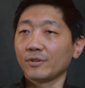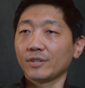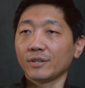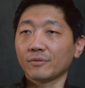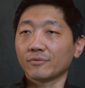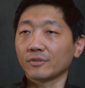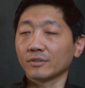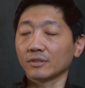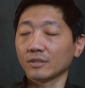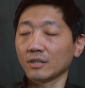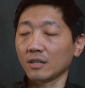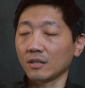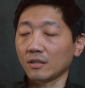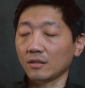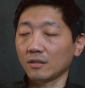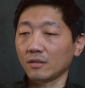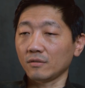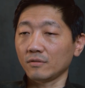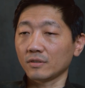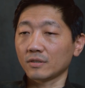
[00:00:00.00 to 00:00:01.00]
different,
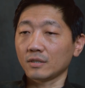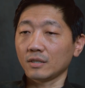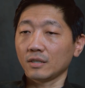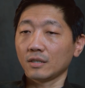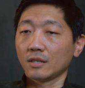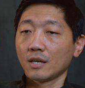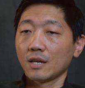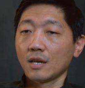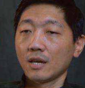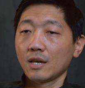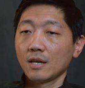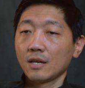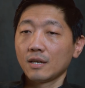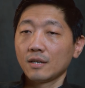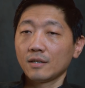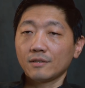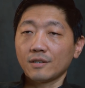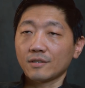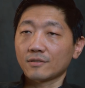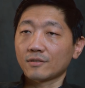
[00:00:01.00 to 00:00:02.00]
obviously.
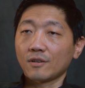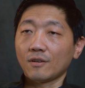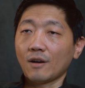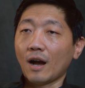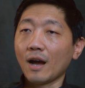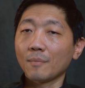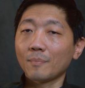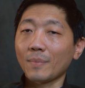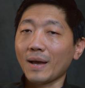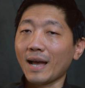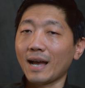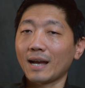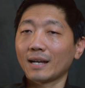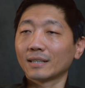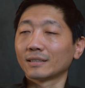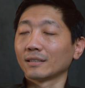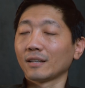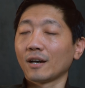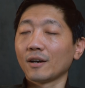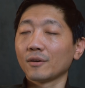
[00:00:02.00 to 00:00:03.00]
There's no
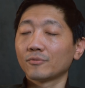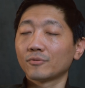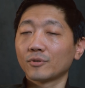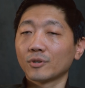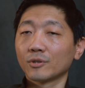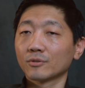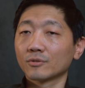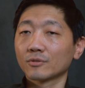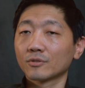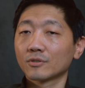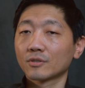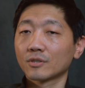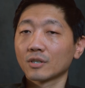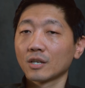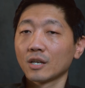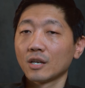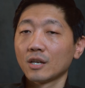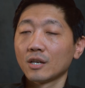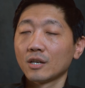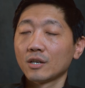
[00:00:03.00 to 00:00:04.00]
iPad and iPhones.
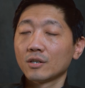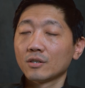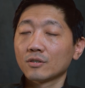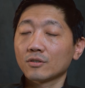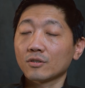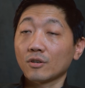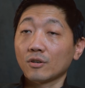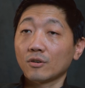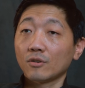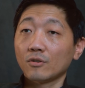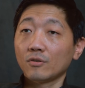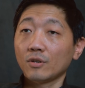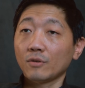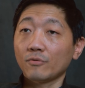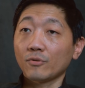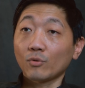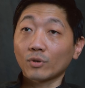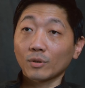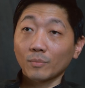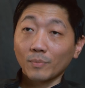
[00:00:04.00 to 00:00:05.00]
So
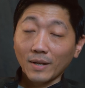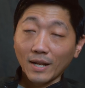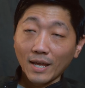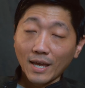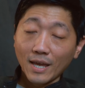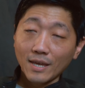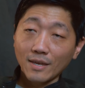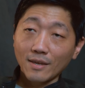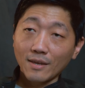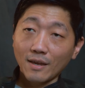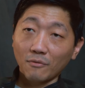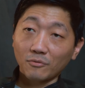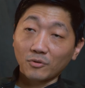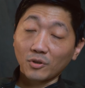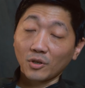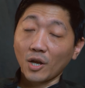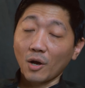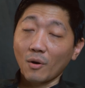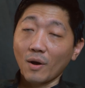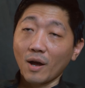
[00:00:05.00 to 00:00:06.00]
if you want to play, you have
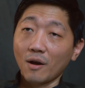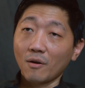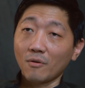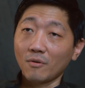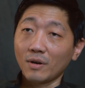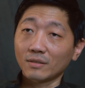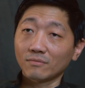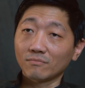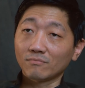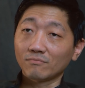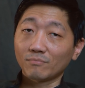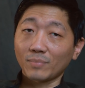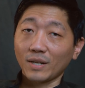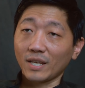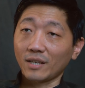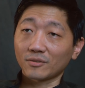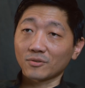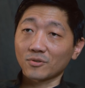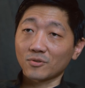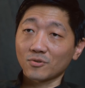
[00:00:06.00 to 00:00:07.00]
to go out and
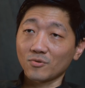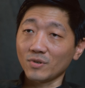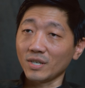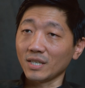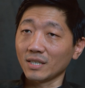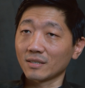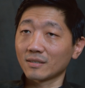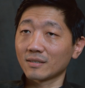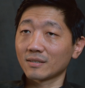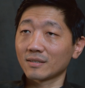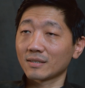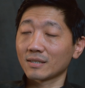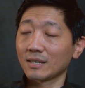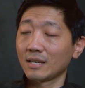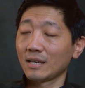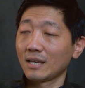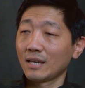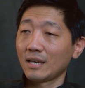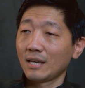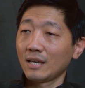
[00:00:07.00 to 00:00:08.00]
play on the streets.
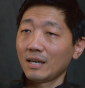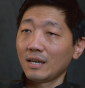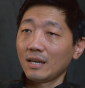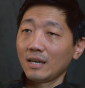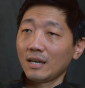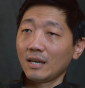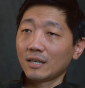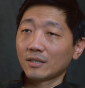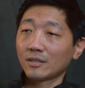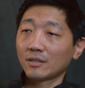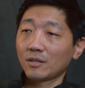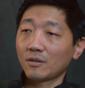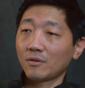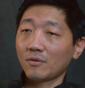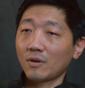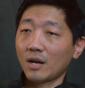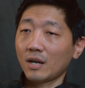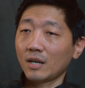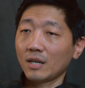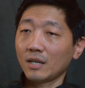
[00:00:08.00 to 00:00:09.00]
And
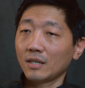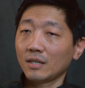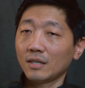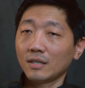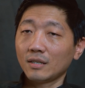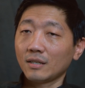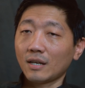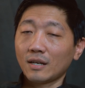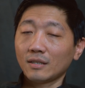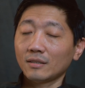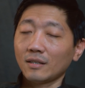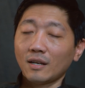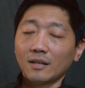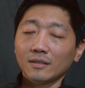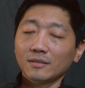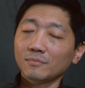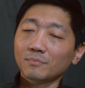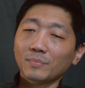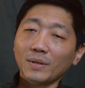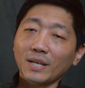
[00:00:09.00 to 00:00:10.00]
I
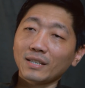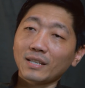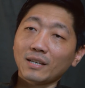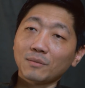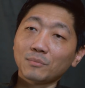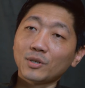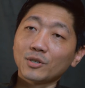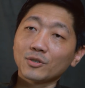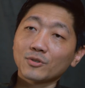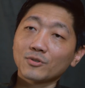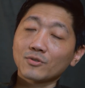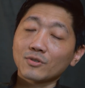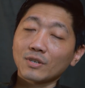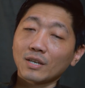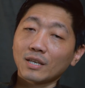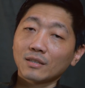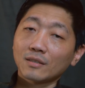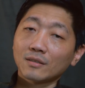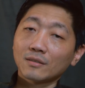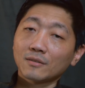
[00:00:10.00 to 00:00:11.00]
didn't play that much.
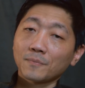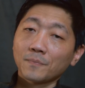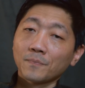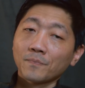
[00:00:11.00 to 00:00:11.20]
And